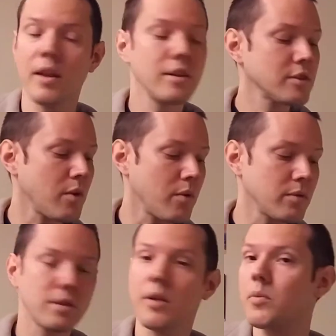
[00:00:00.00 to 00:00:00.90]
So
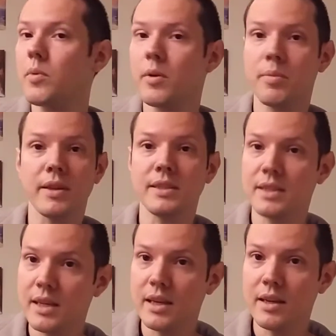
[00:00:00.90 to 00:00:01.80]
say we want to play
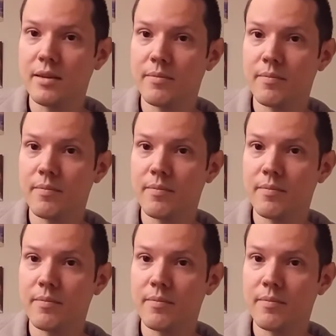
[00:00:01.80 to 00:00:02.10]
C.